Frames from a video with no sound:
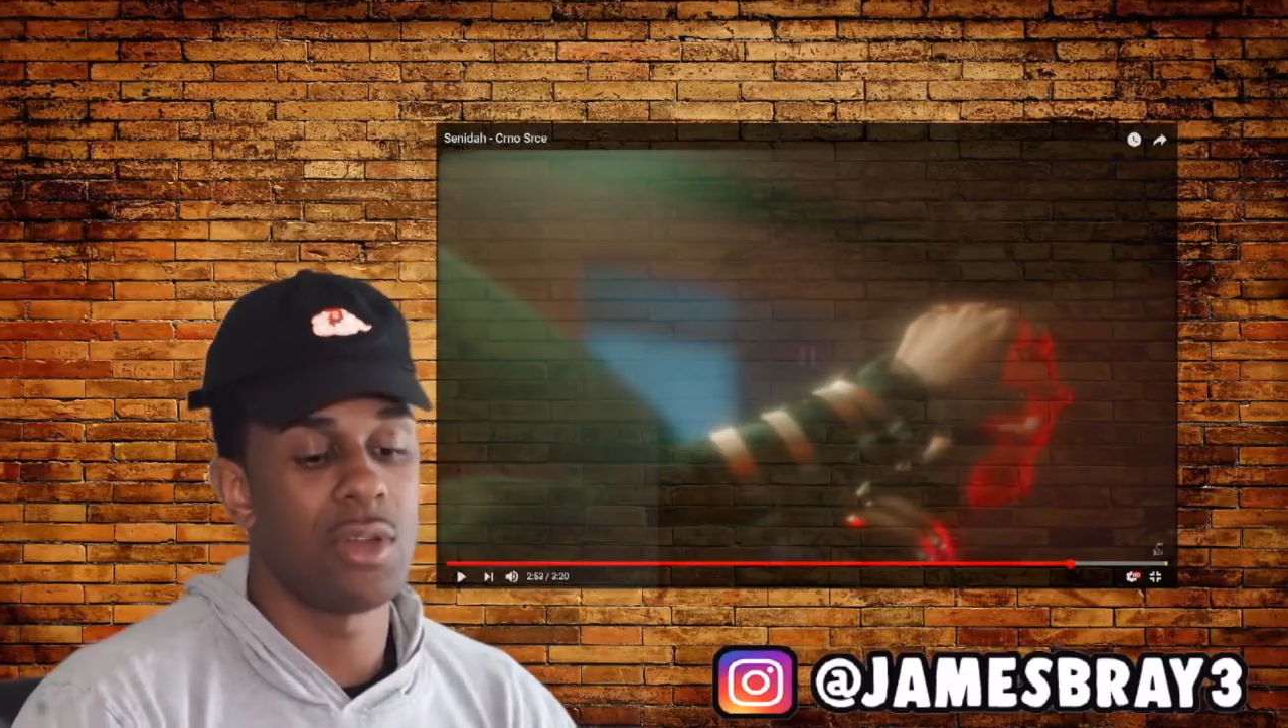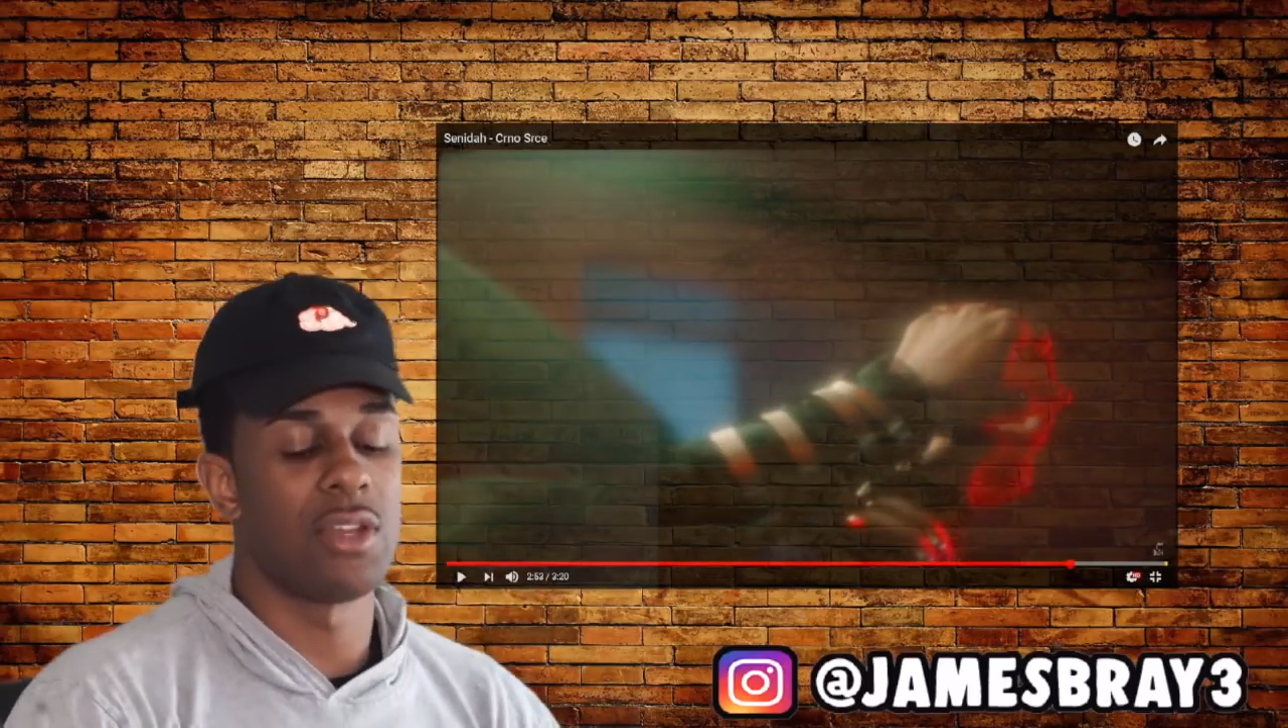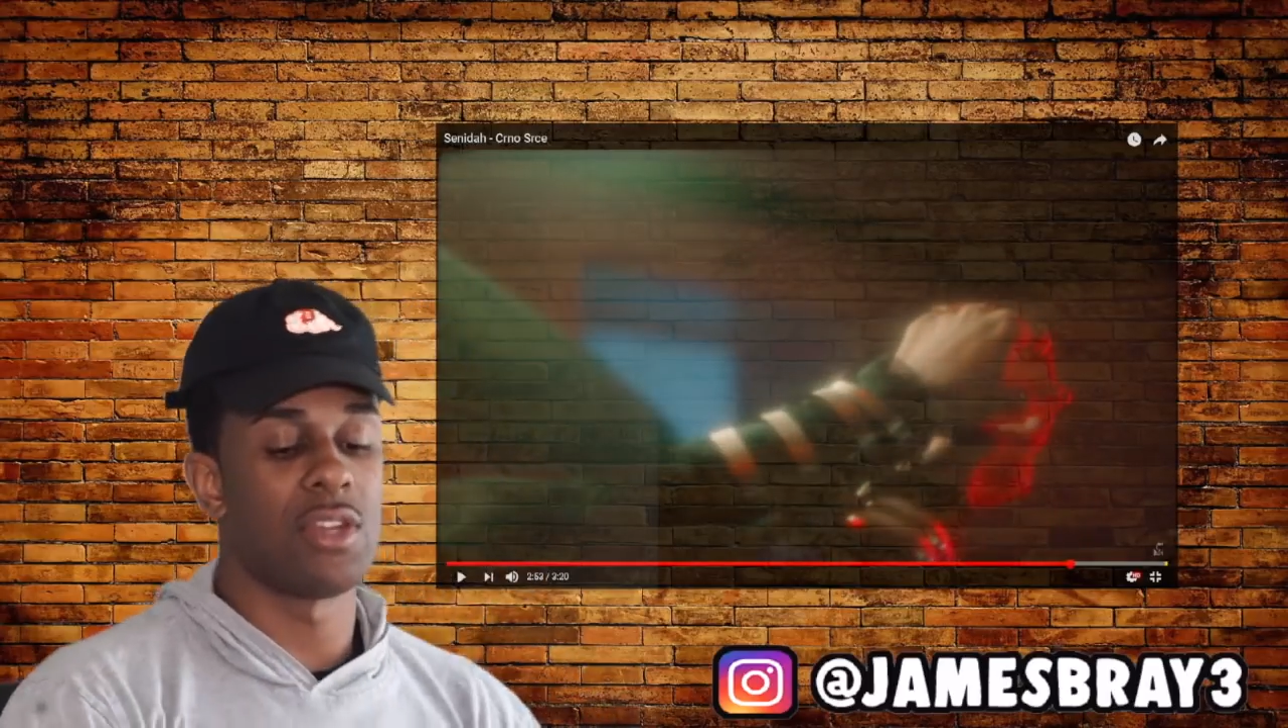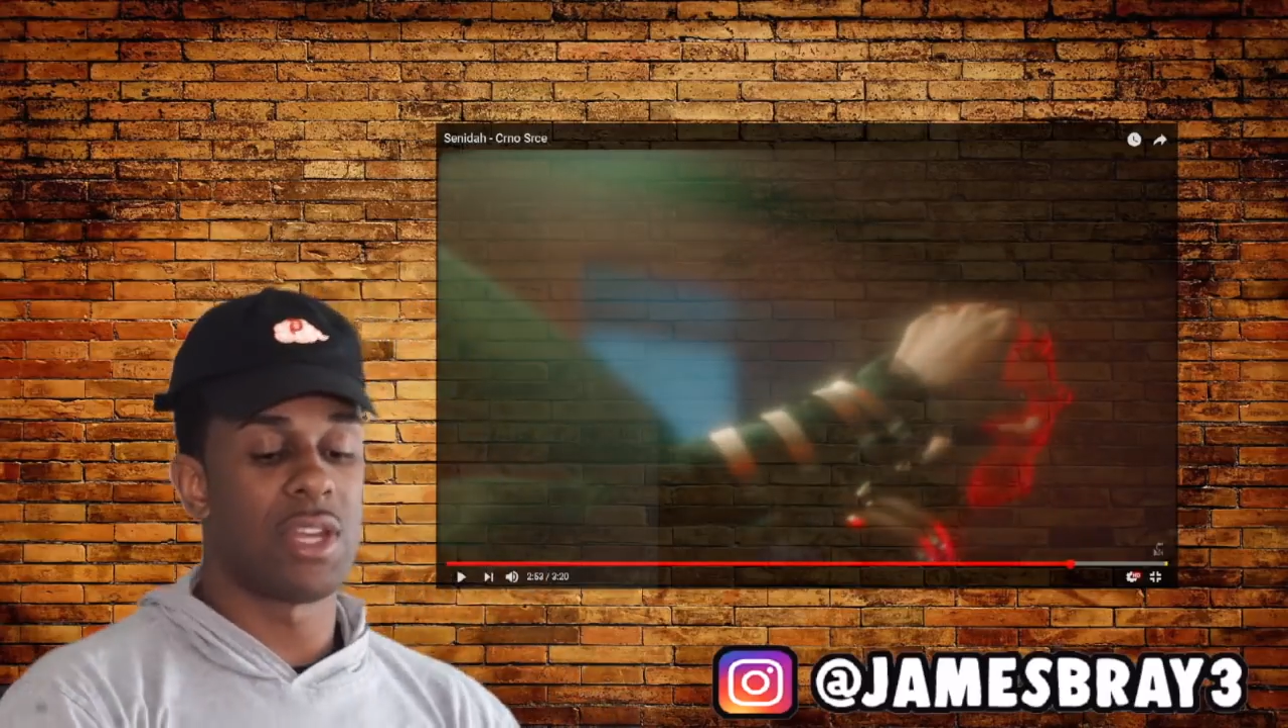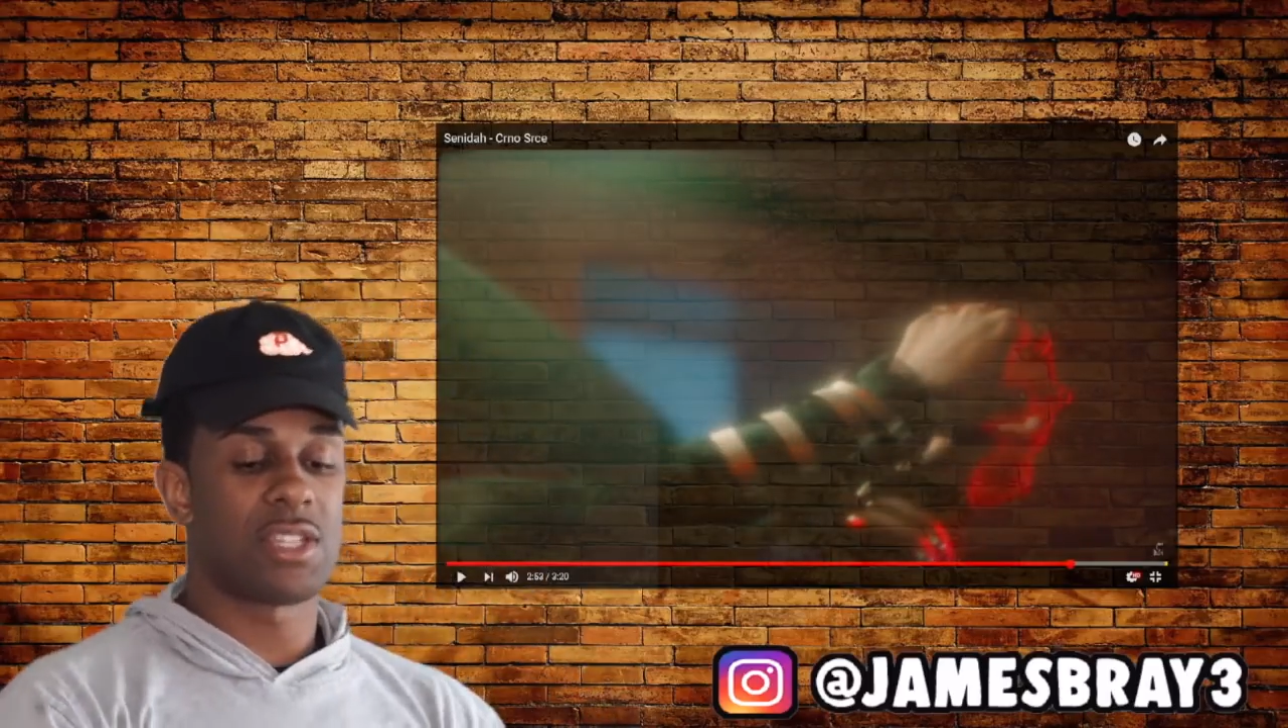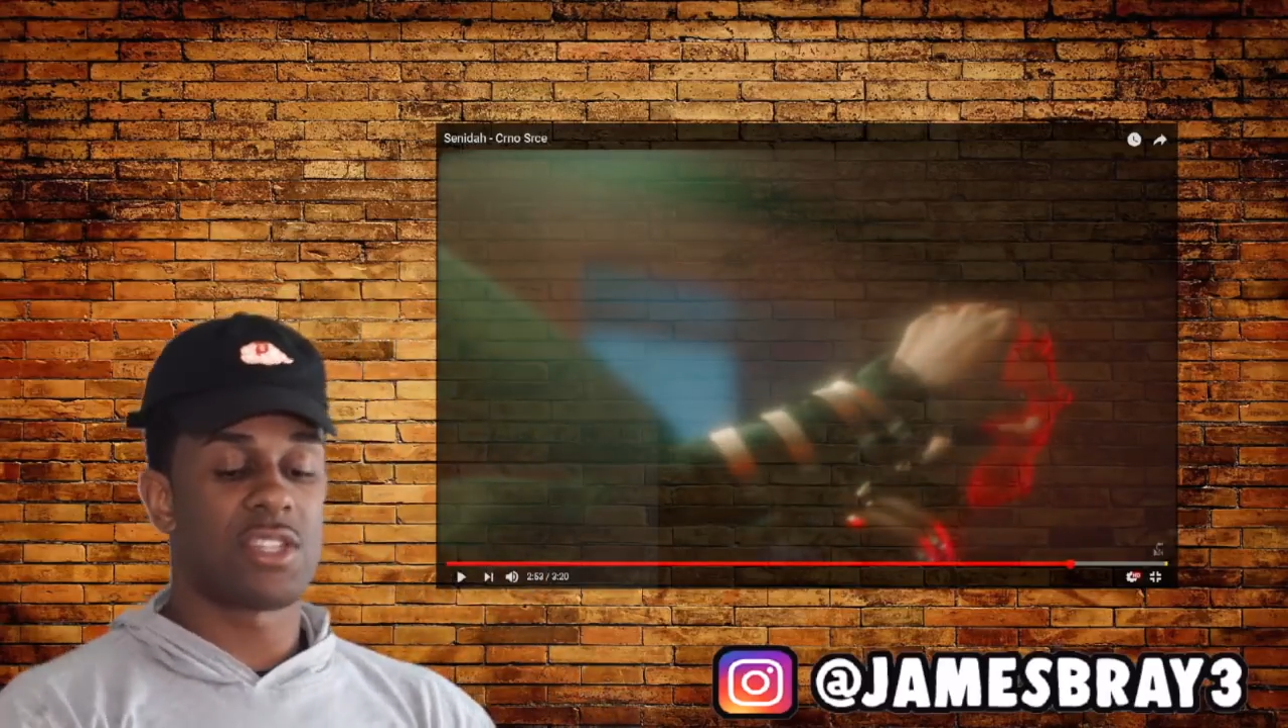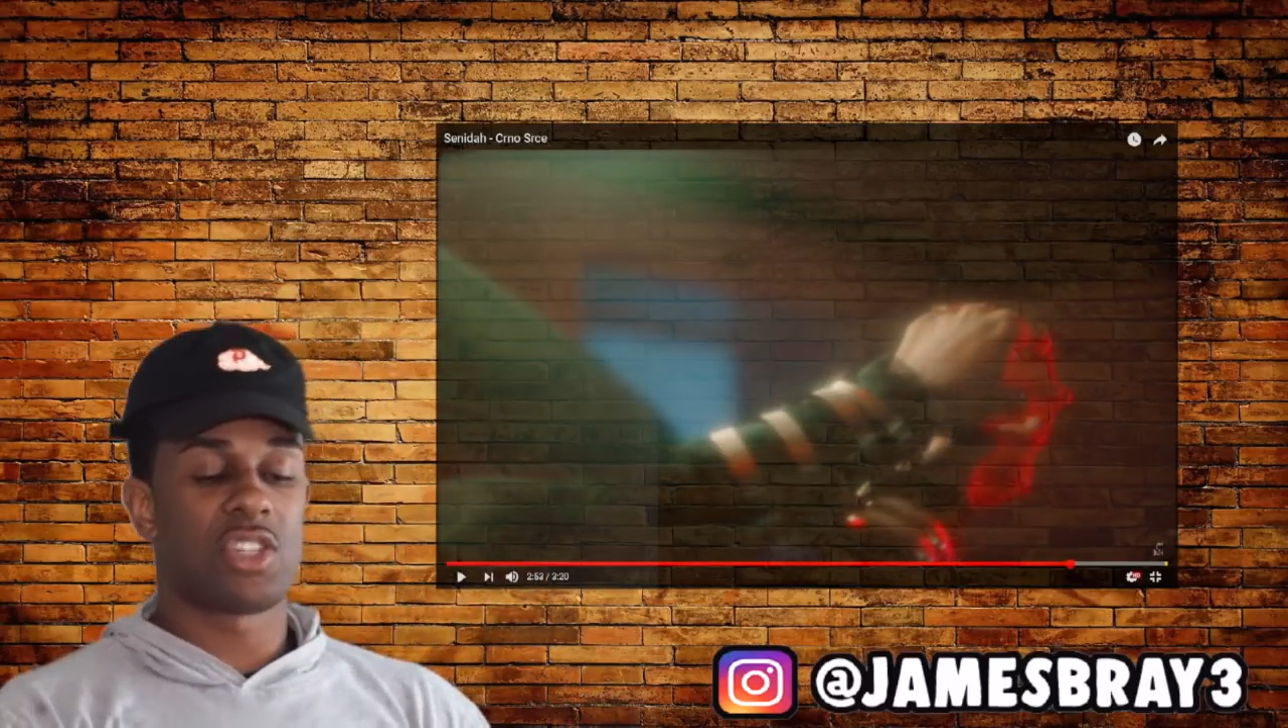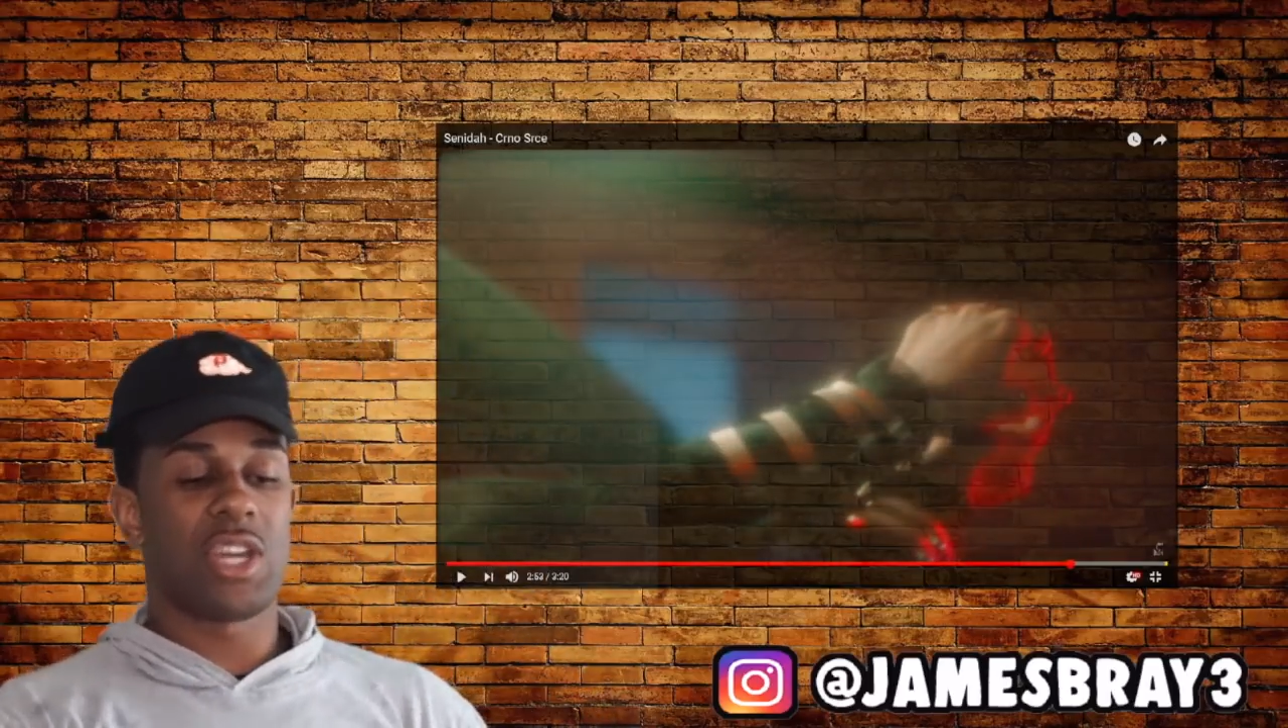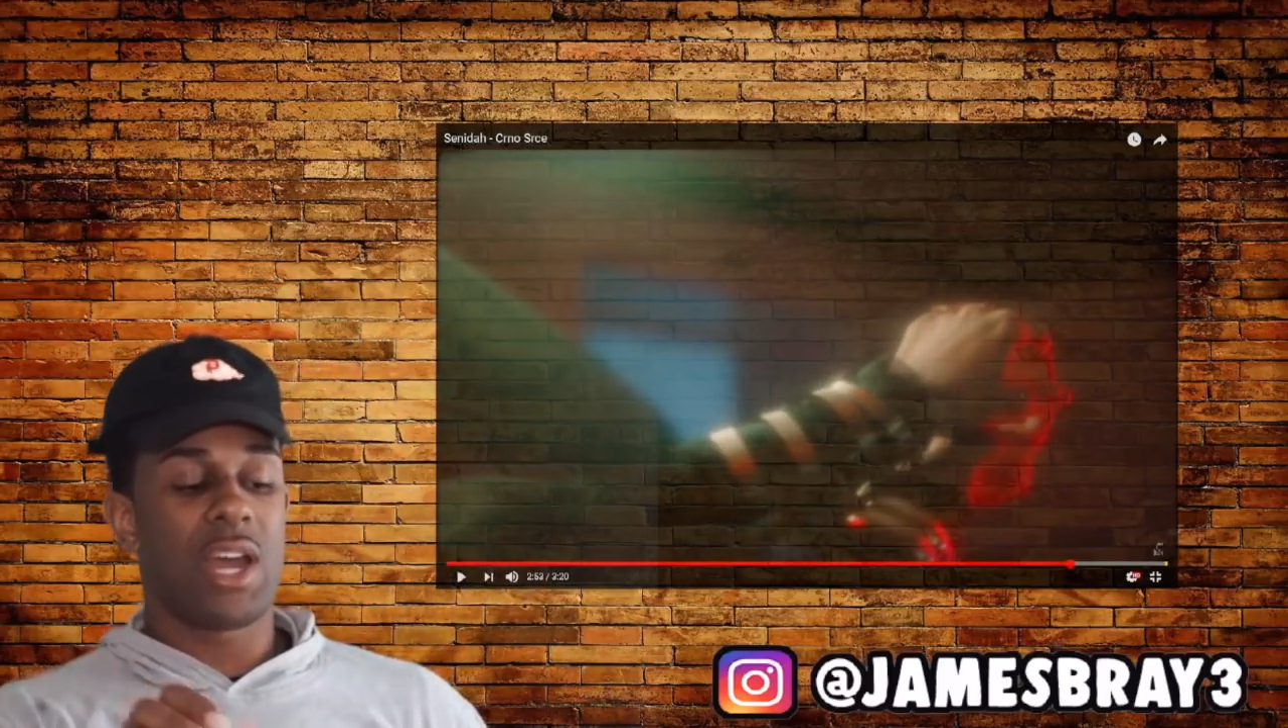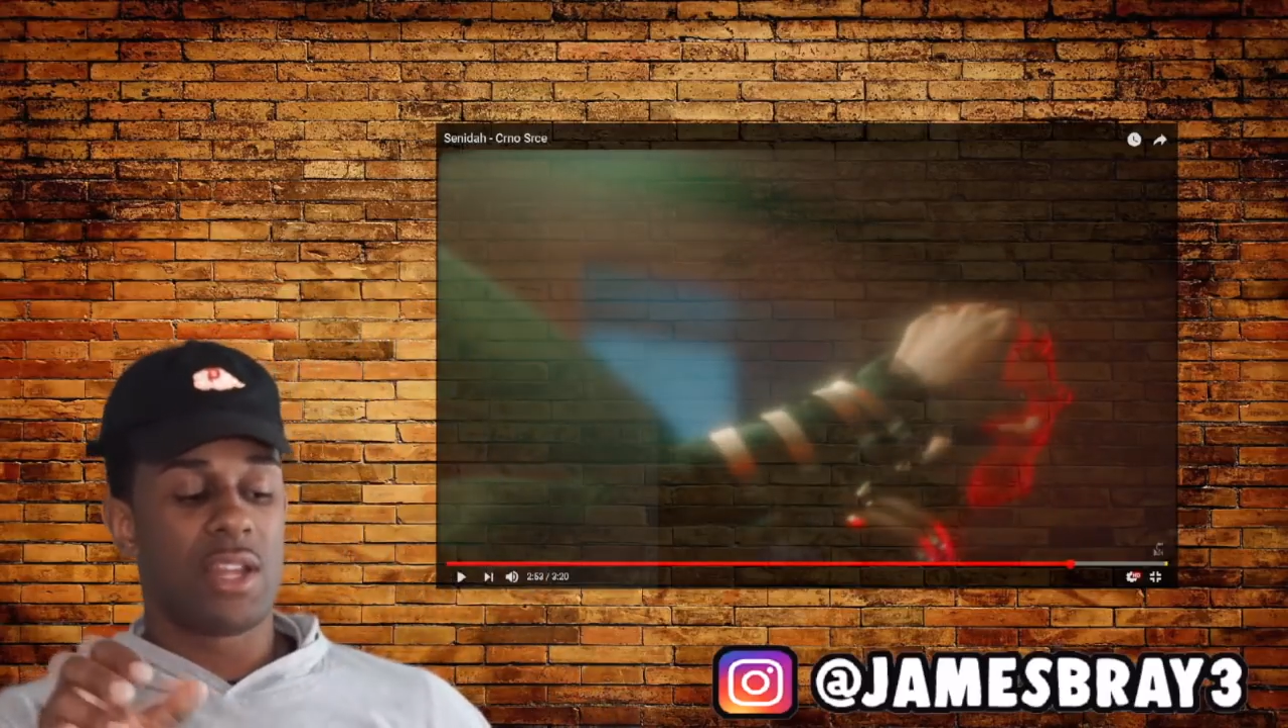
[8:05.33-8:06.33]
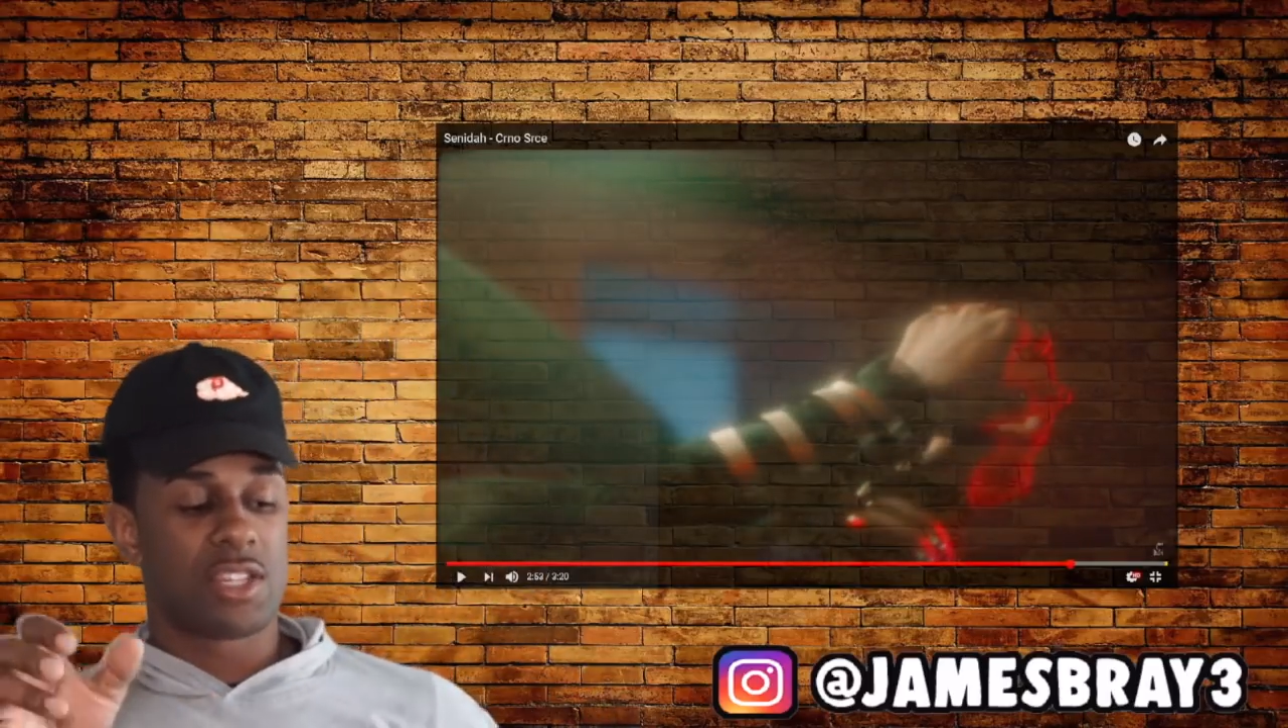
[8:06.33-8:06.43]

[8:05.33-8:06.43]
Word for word: and it's shot